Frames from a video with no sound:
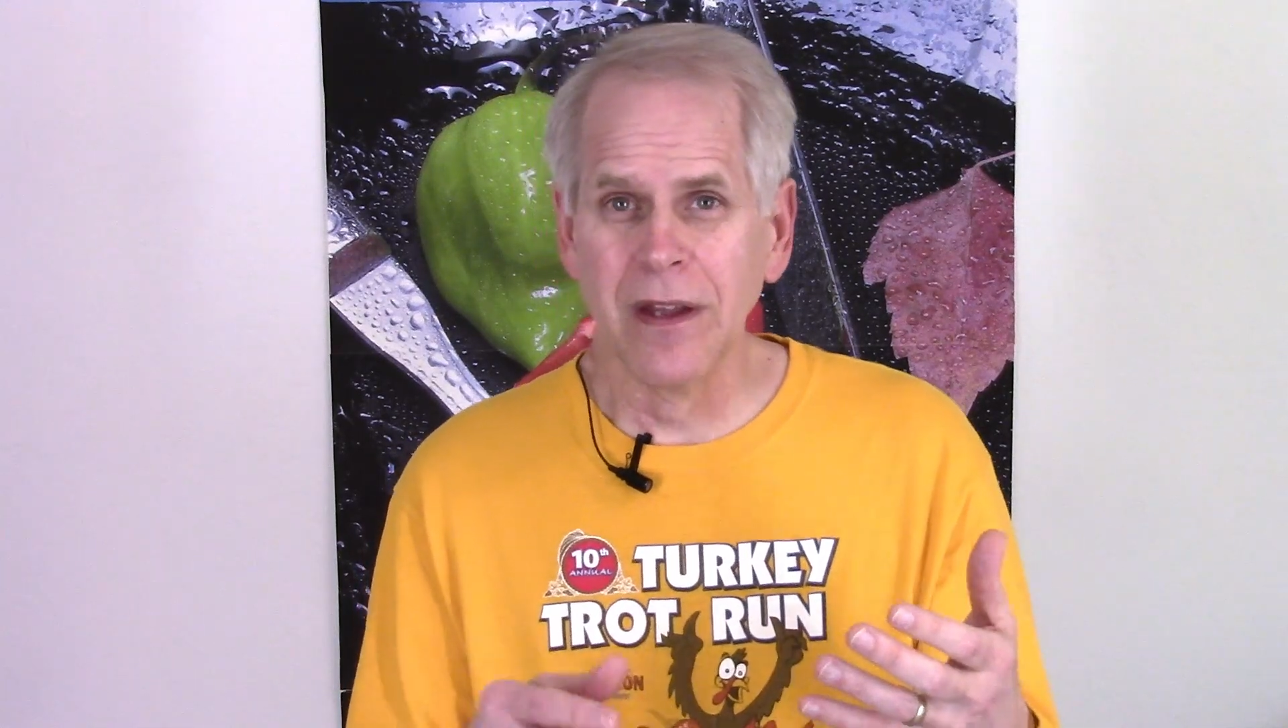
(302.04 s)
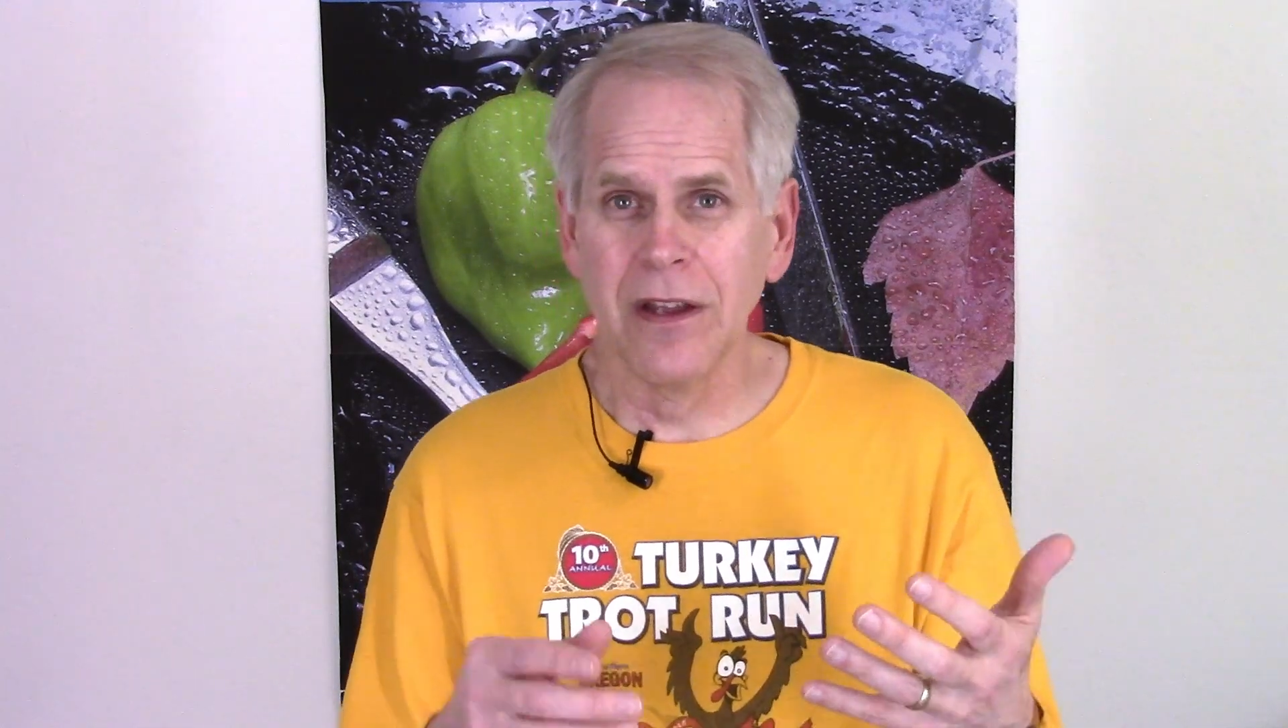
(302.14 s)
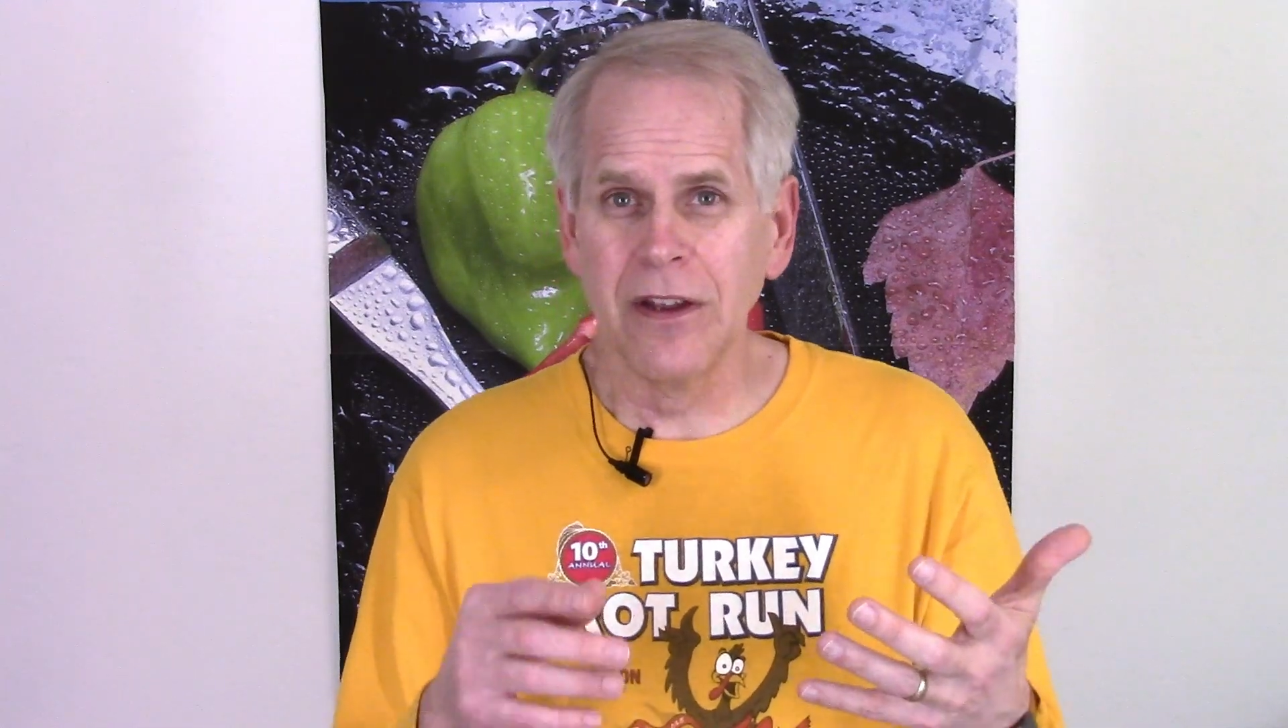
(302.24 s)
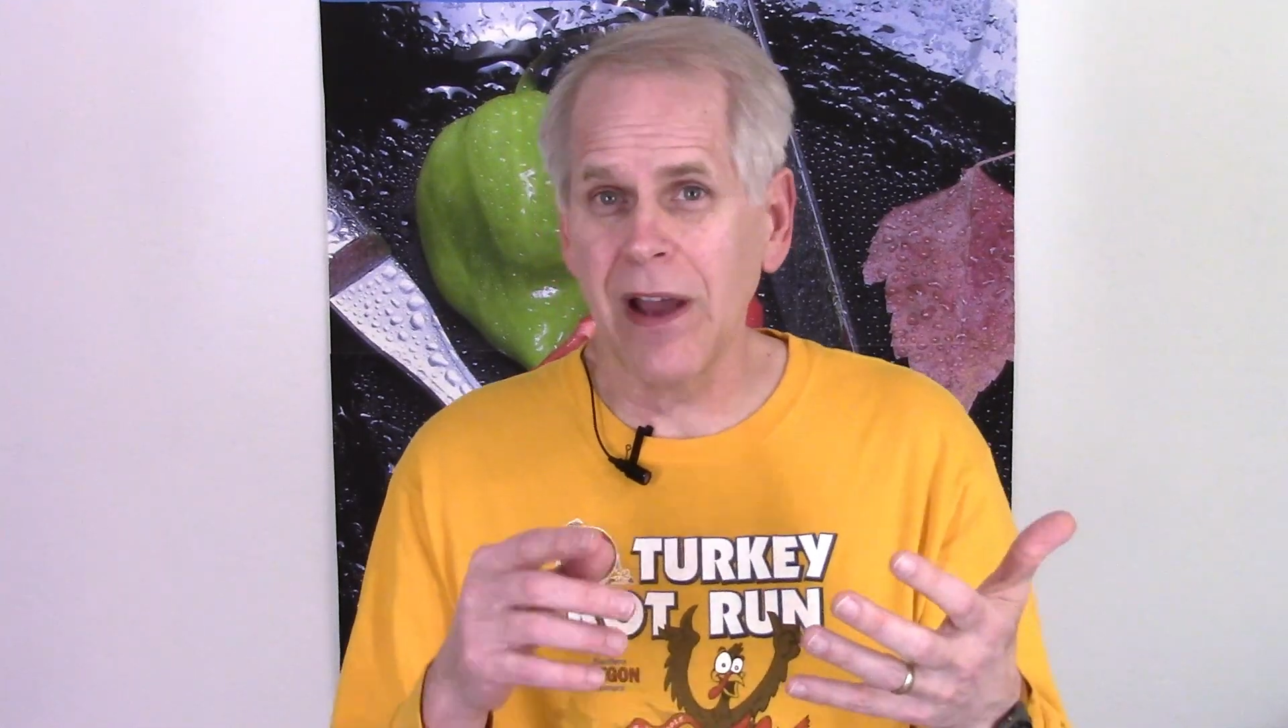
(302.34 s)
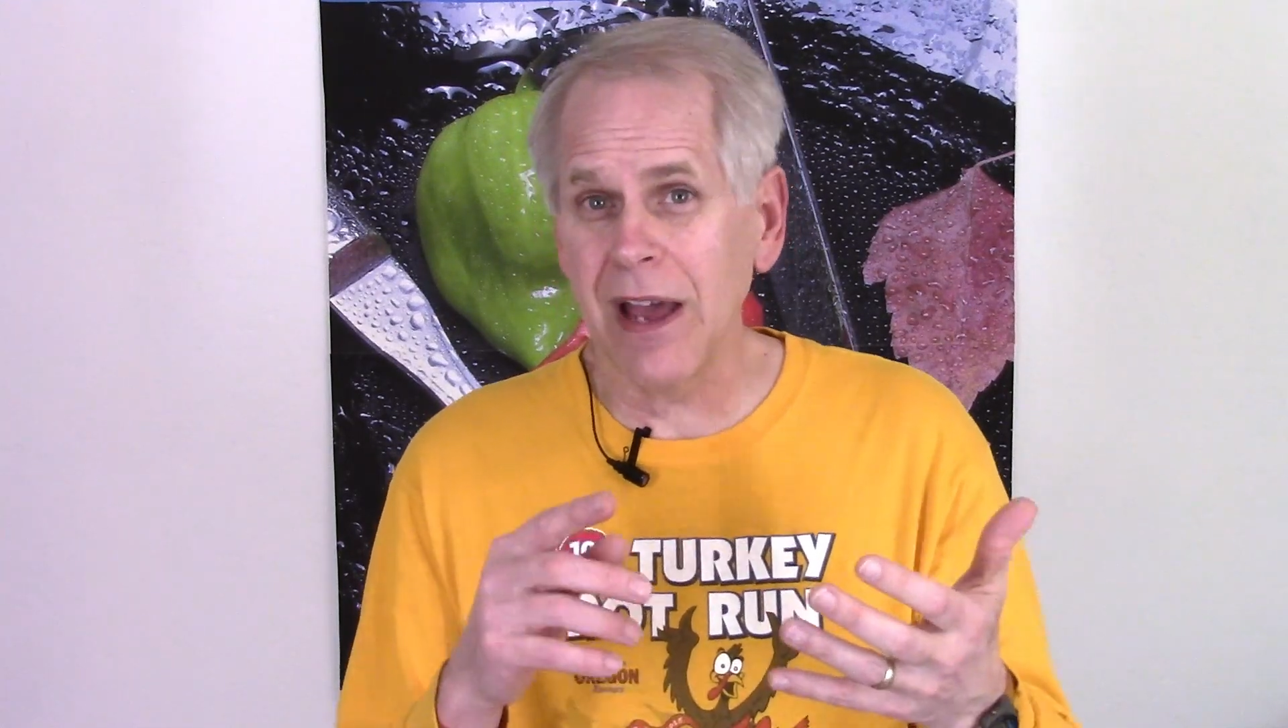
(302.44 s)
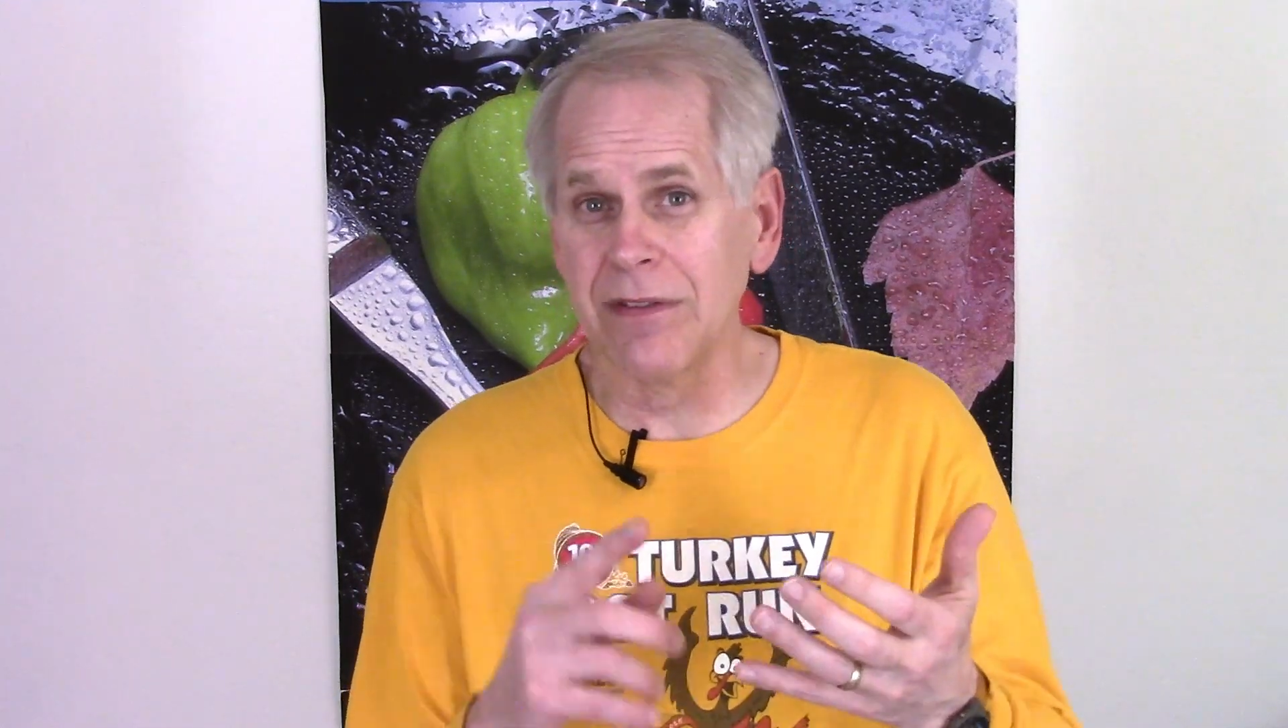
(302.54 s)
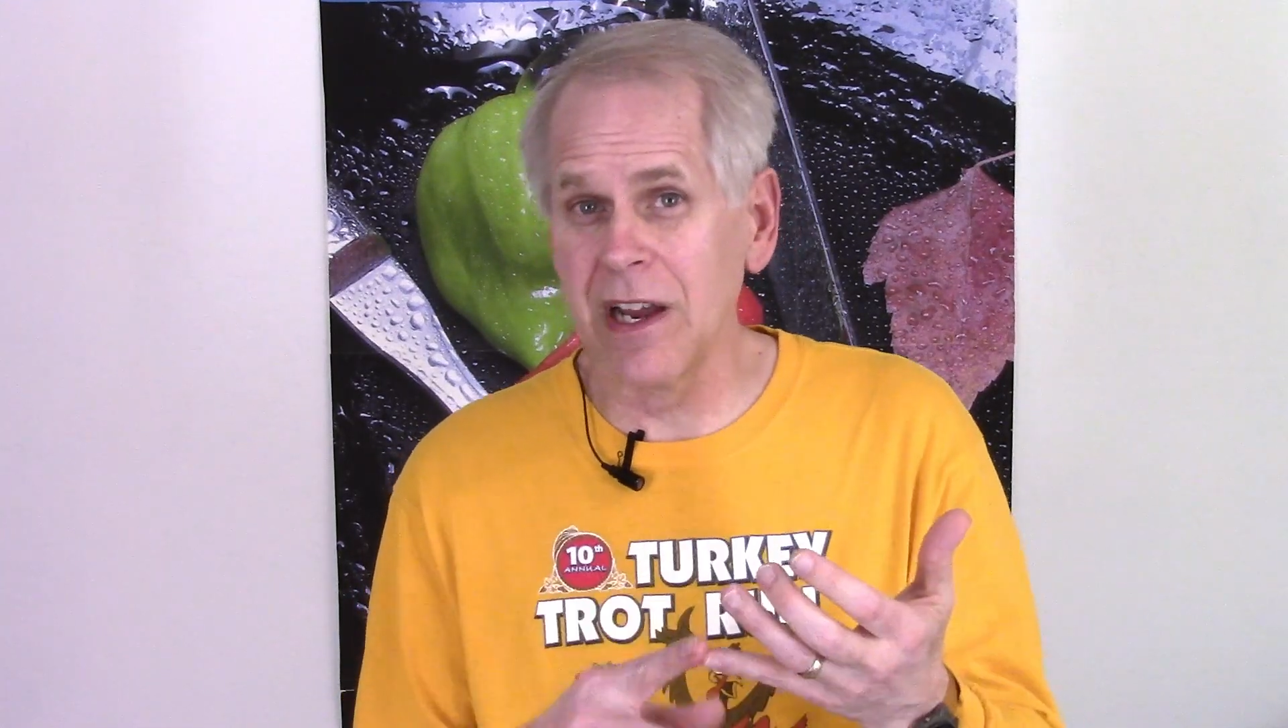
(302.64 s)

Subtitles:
You have